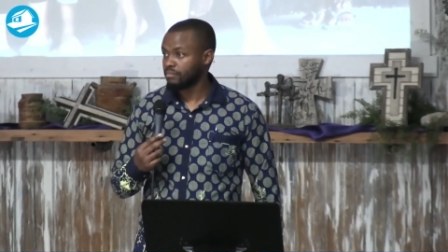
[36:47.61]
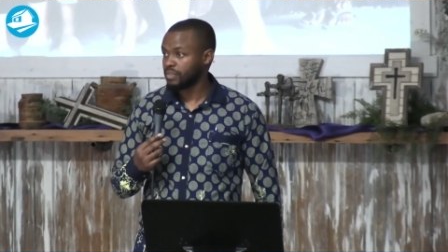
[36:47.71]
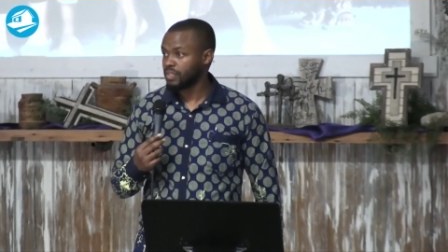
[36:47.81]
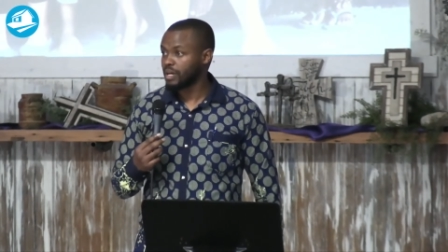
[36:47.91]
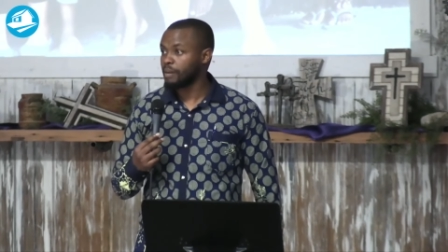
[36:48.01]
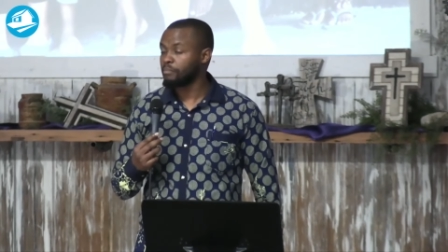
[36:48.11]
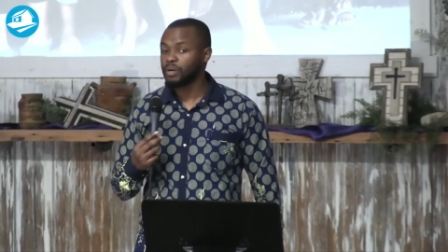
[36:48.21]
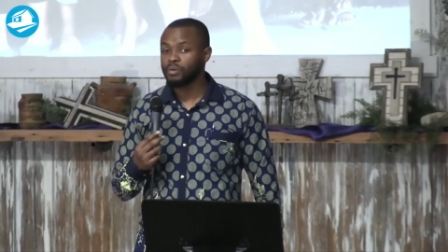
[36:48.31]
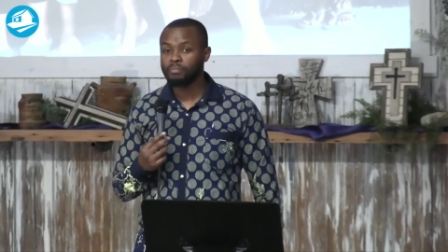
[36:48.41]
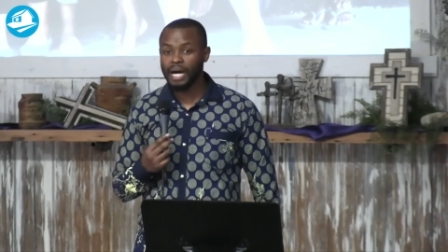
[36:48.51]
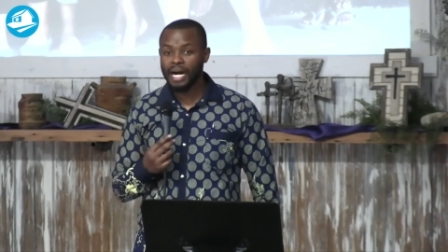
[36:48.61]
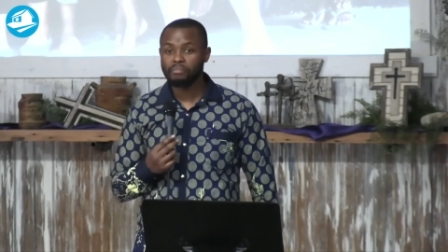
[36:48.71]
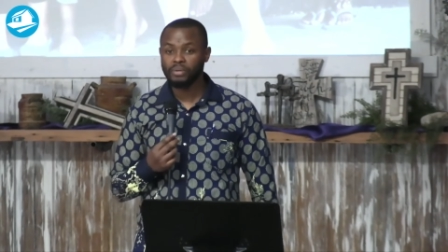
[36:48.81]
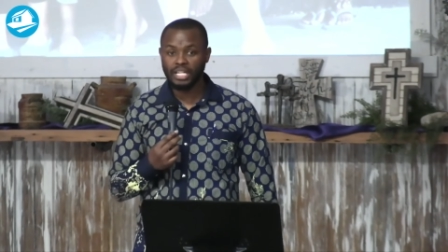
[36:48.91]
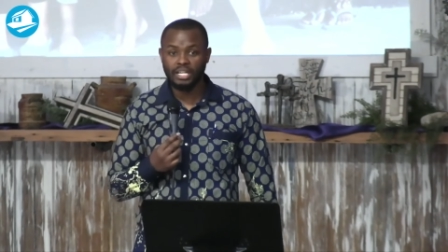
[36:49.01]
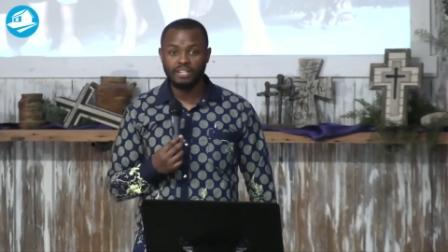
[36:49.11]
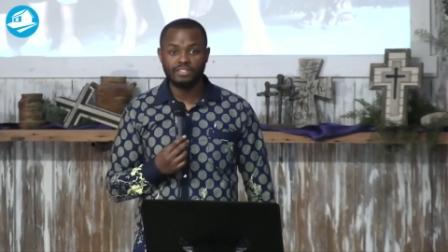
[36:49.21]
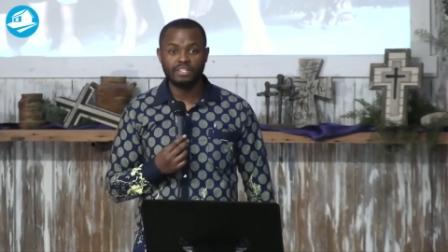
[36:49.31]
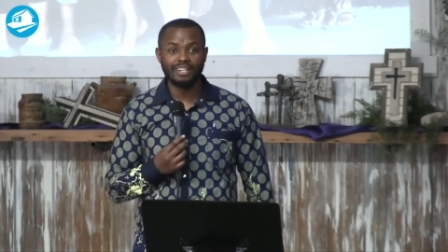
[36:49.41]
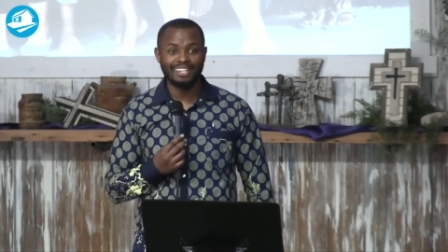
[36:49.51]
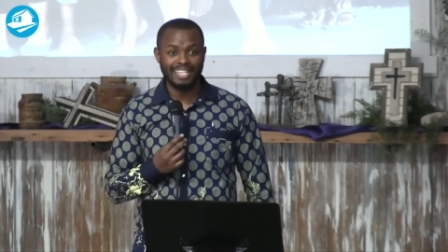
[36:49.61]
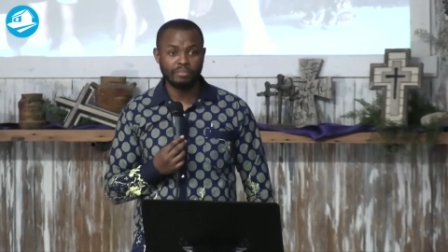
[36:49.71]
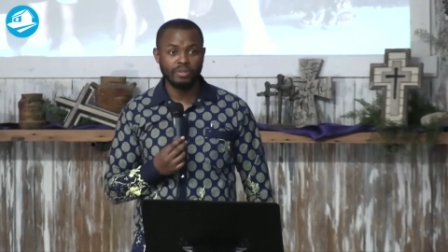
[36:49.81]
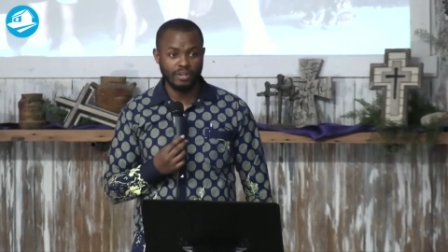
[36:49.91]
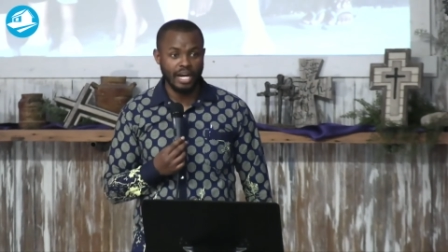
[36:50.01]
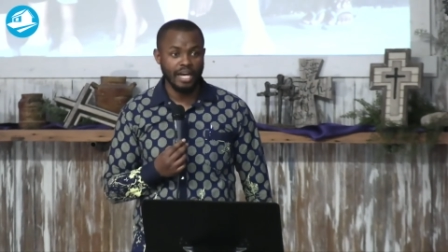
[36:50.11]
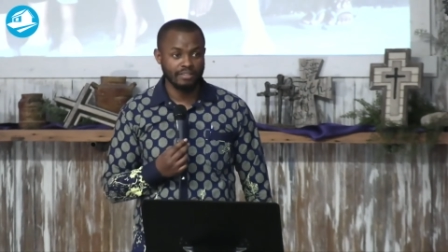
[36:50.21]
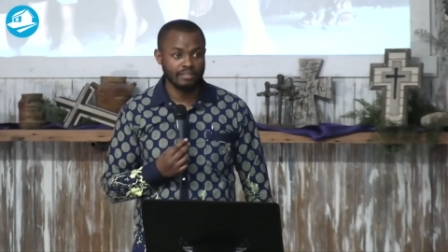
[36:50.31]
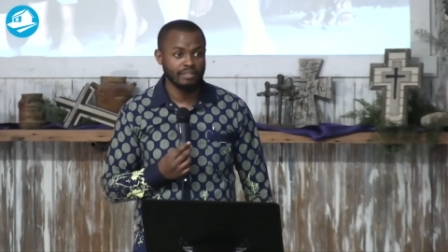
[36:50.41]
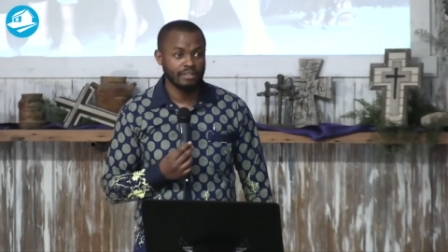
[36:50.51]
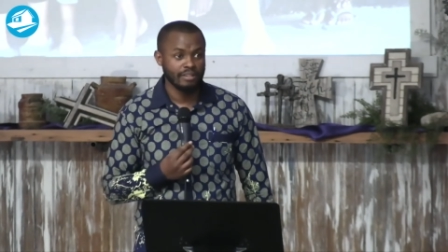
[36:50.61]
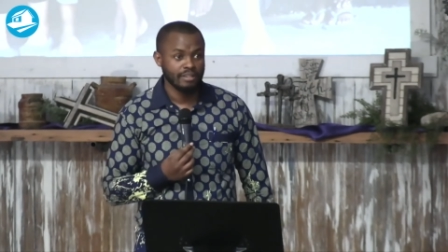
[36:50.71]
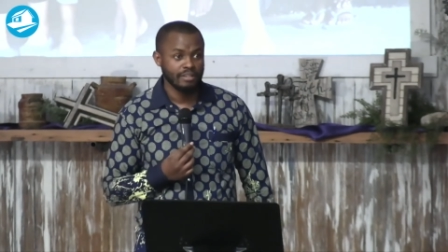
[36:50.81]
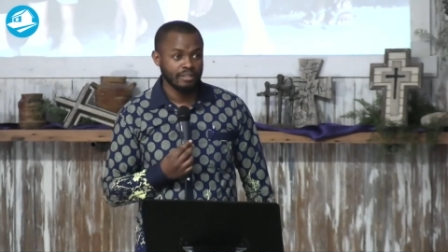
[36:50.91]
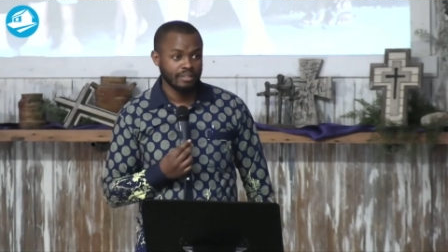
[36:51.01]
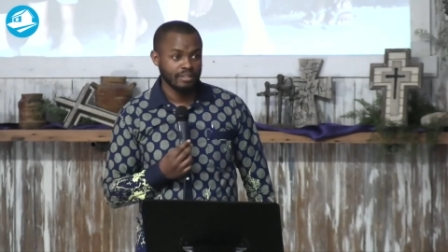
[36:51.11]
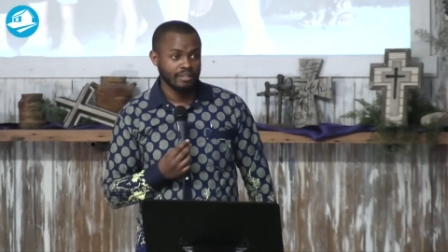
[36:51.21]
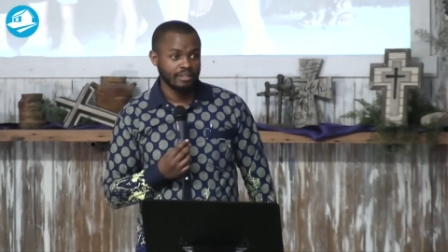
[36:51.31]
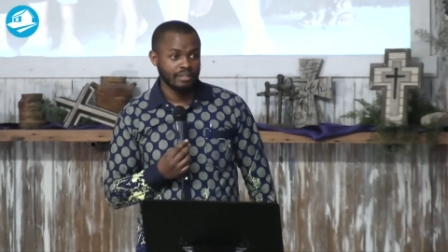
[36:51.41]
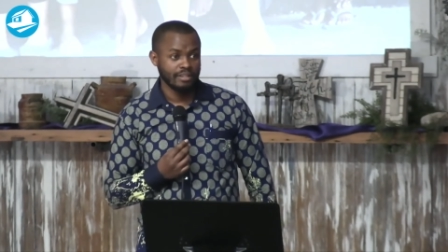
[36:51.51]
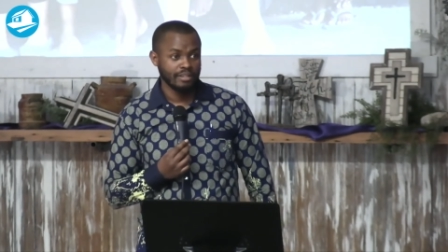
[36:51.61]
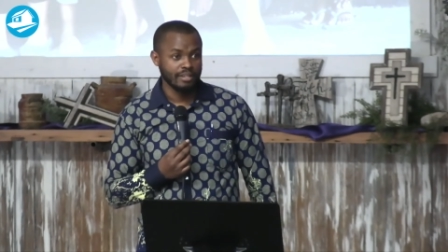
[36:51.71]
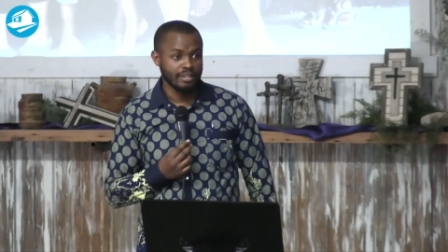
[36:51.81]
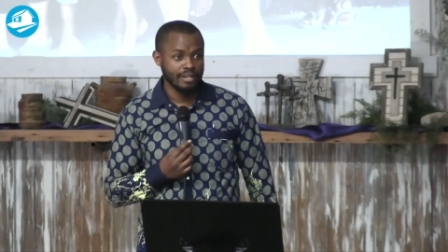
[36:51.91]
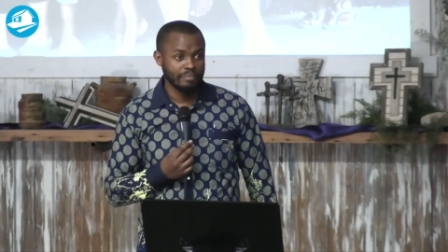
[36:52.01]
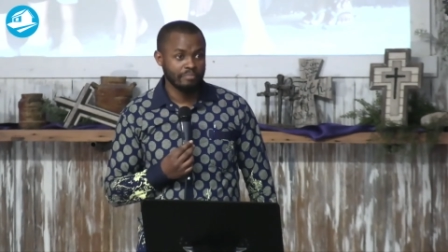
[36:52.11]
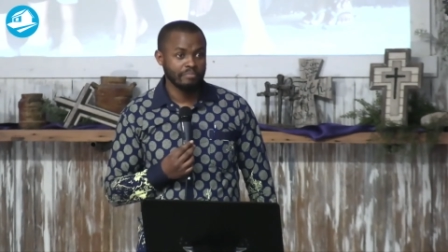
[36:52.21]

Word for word: Talk about Republicans and the Democrats. Yep.